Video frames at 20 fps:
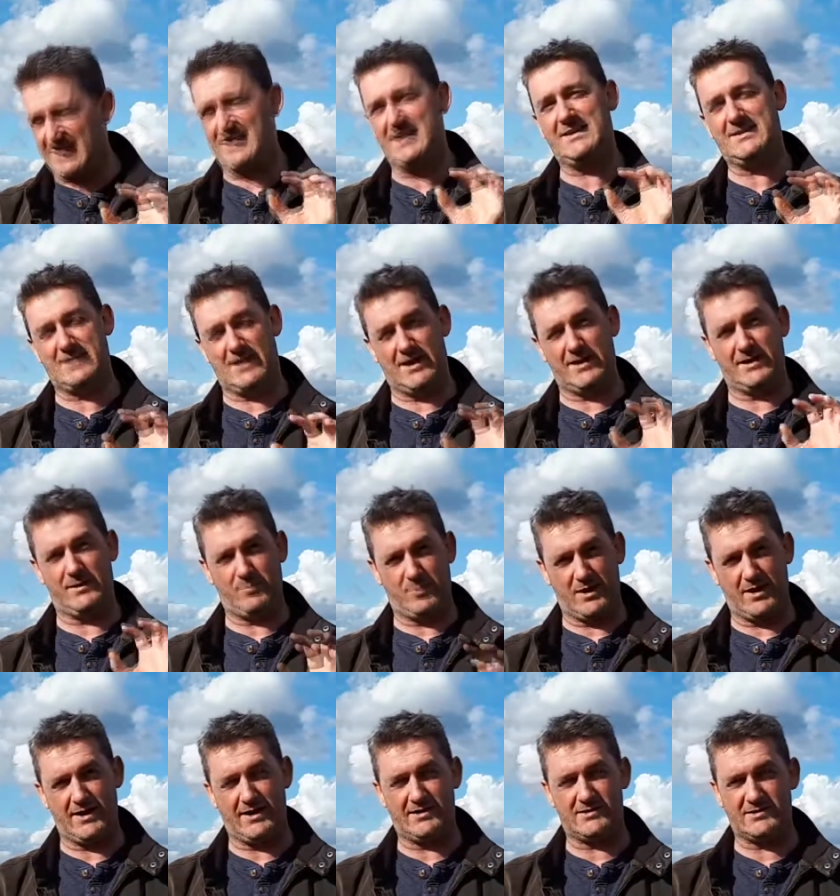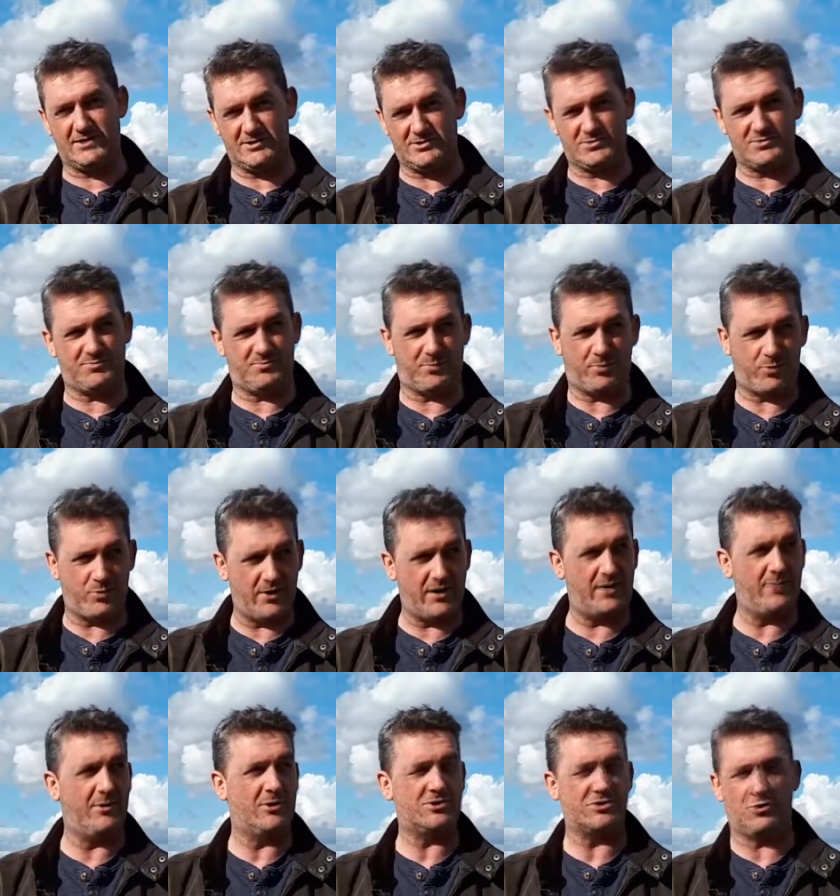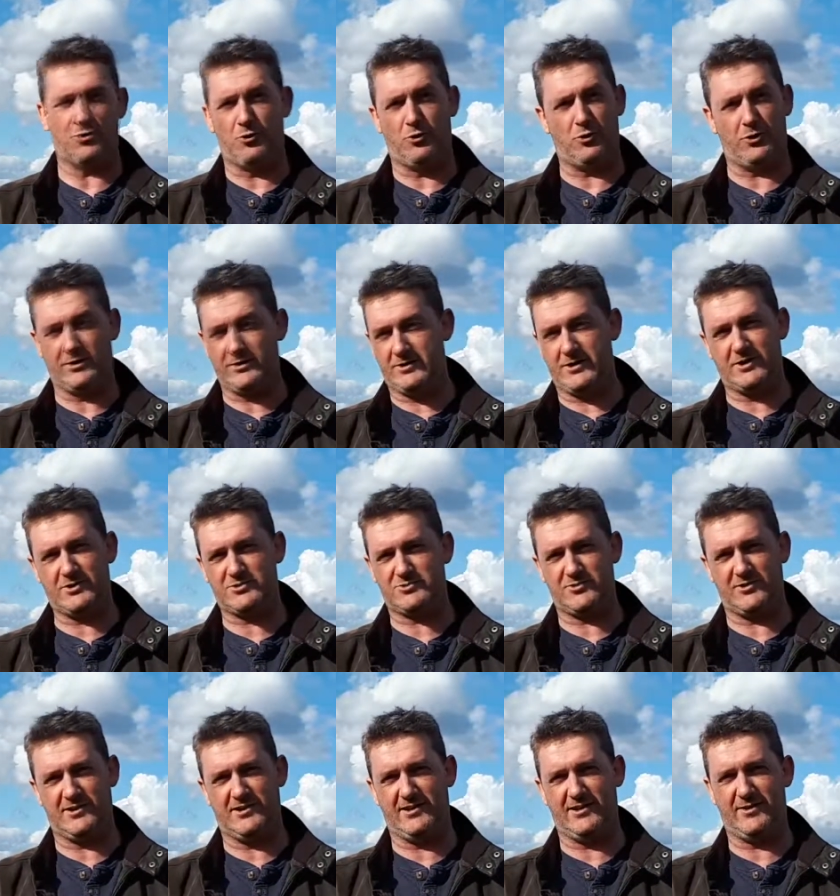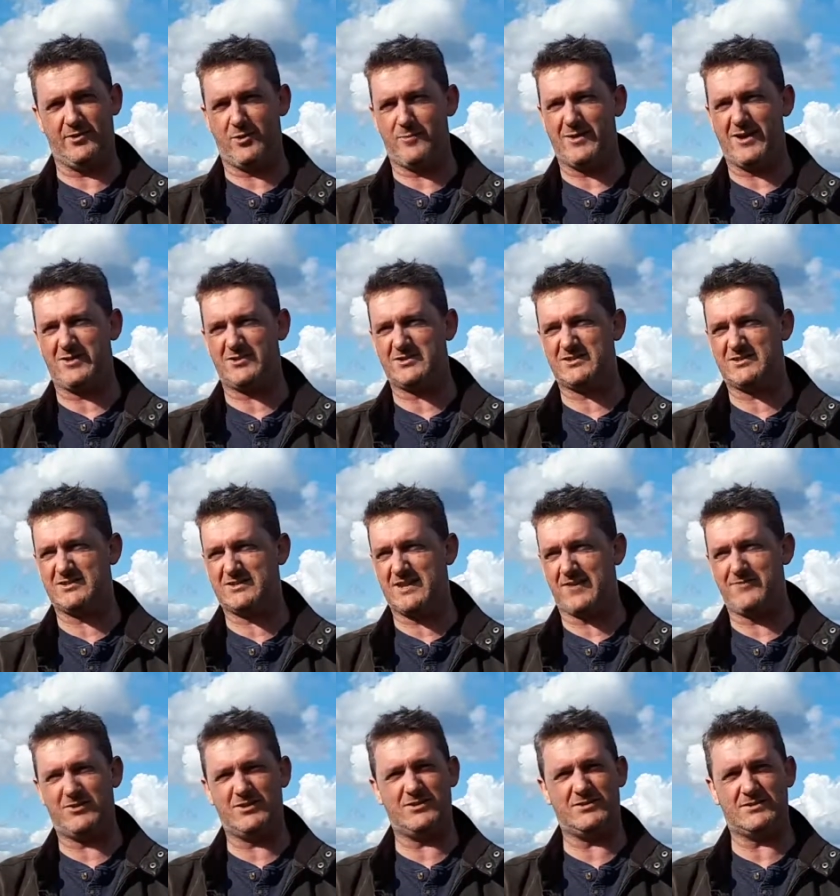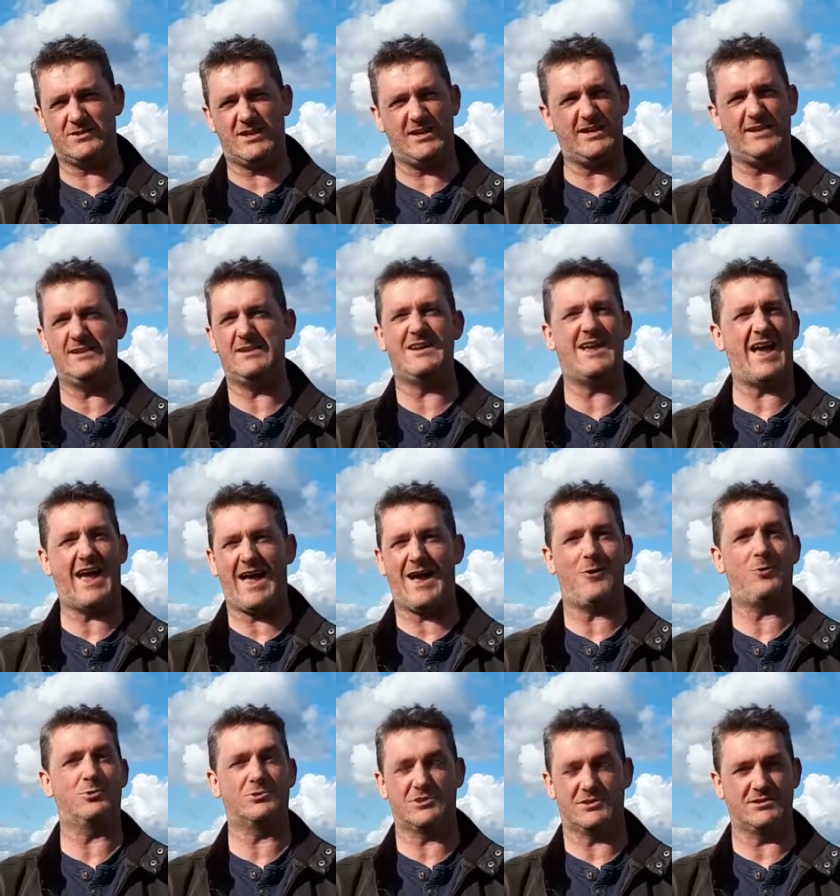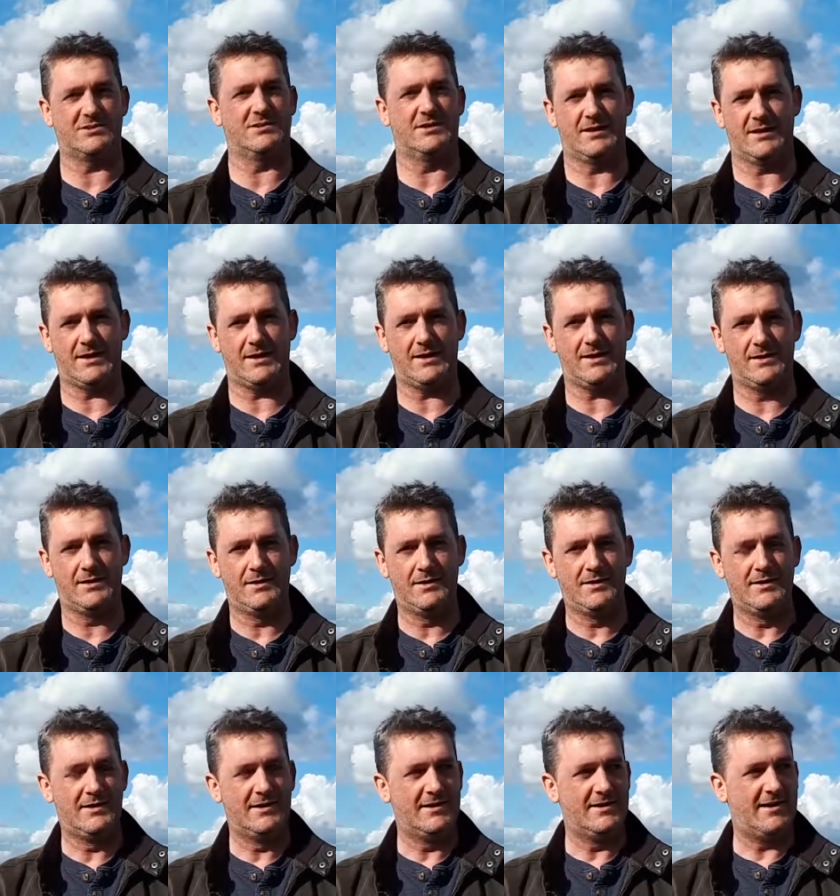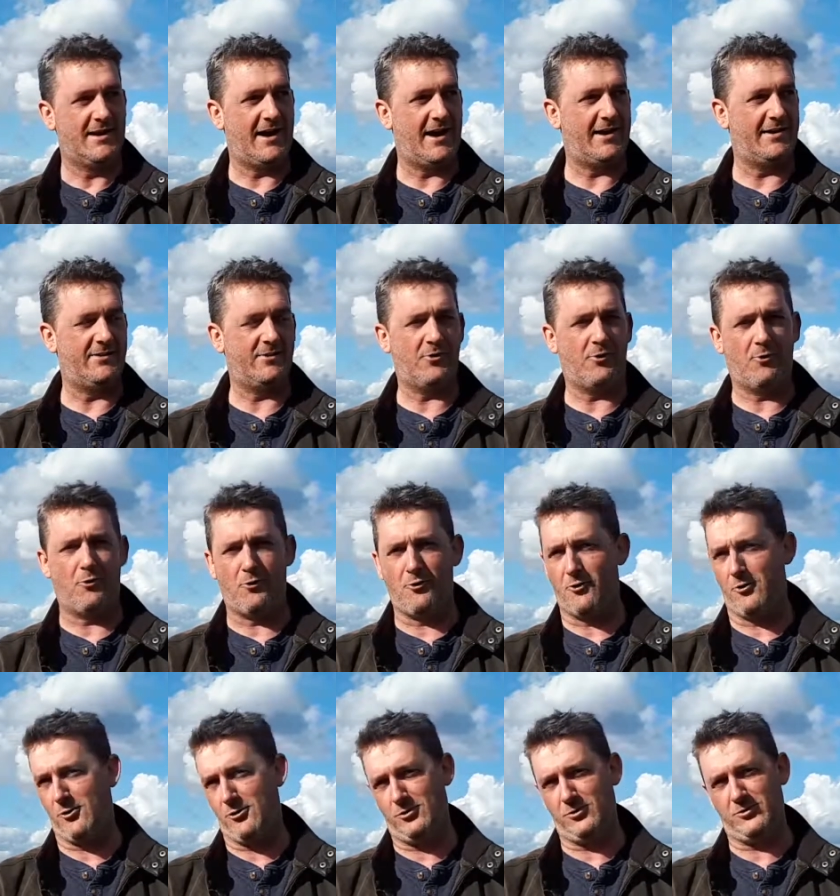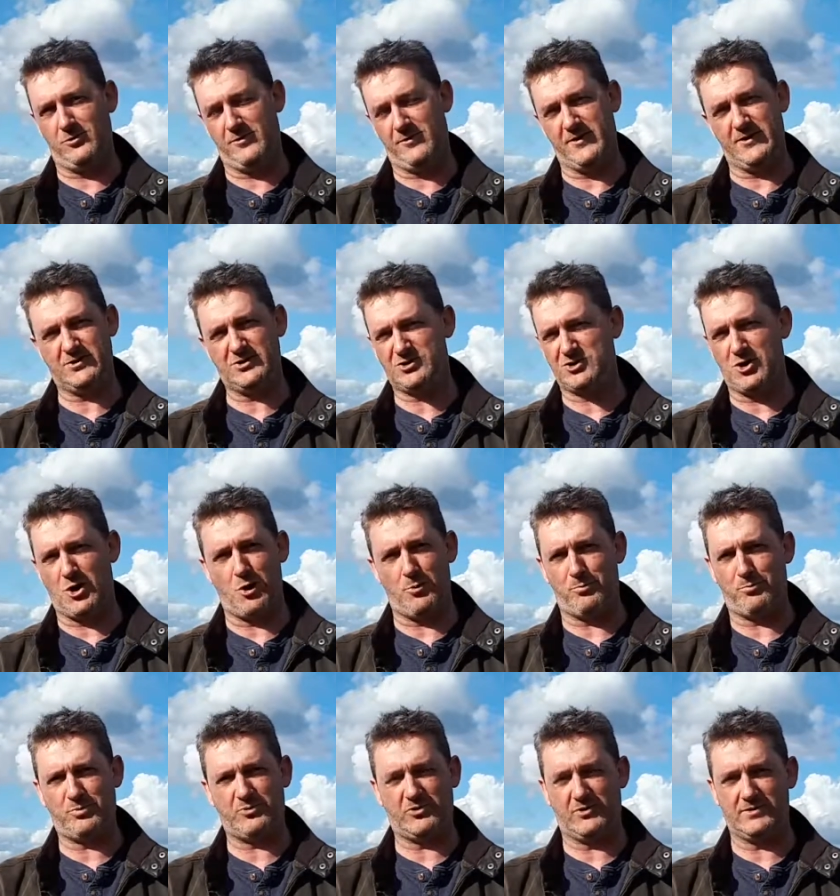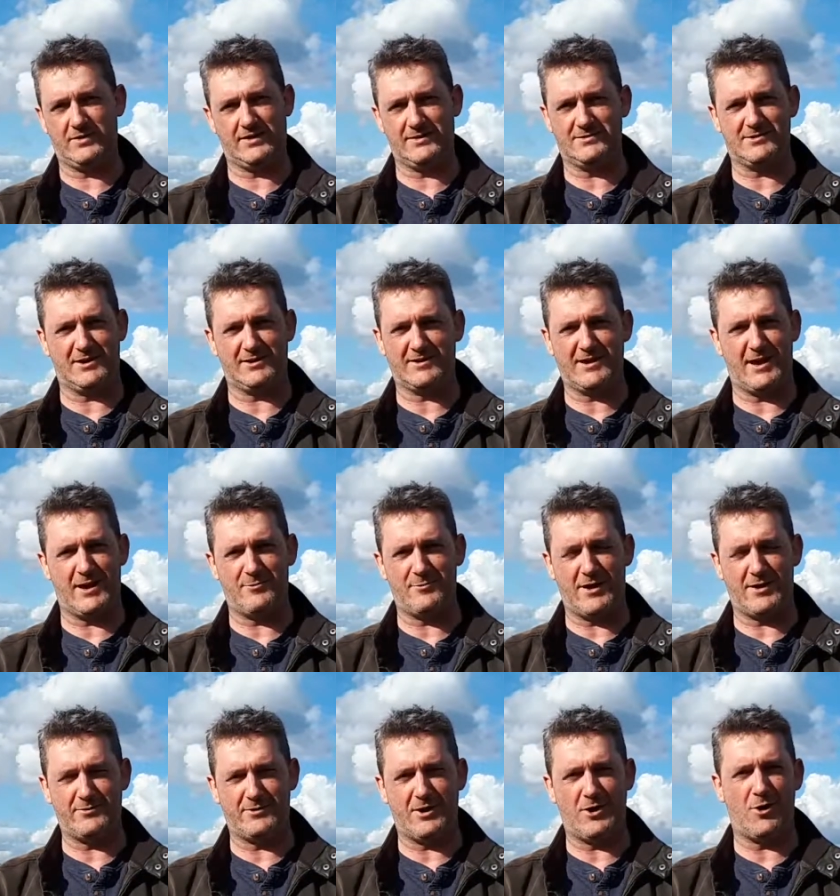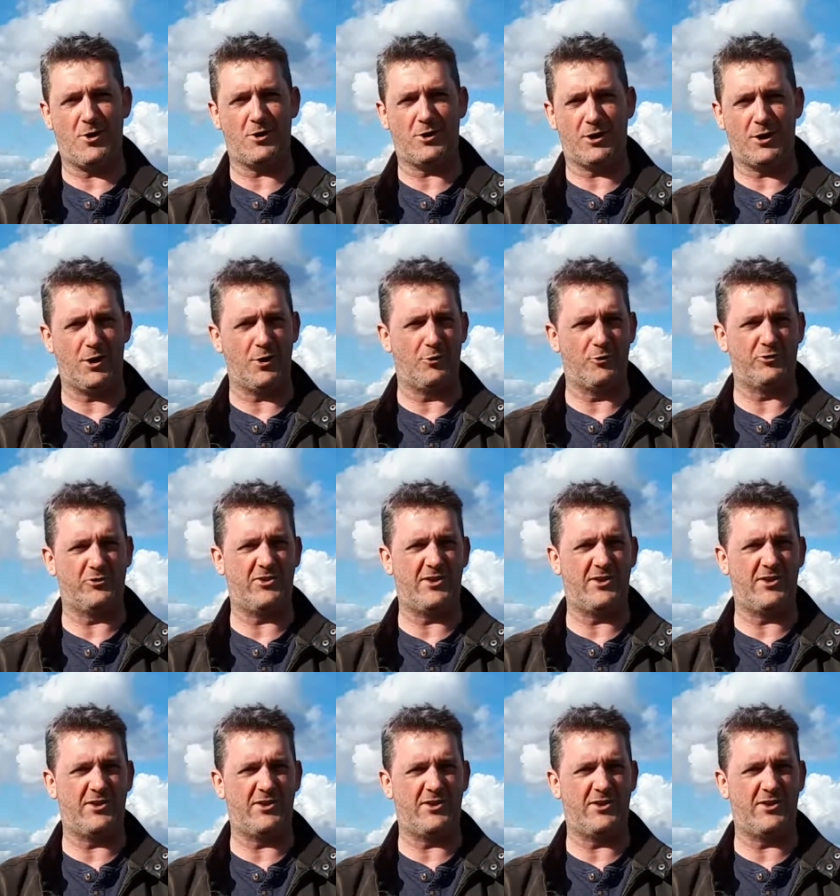tiny place. It's pretty much all industrial. There are about 17 houses there, and all the shops and things like that around it are closed.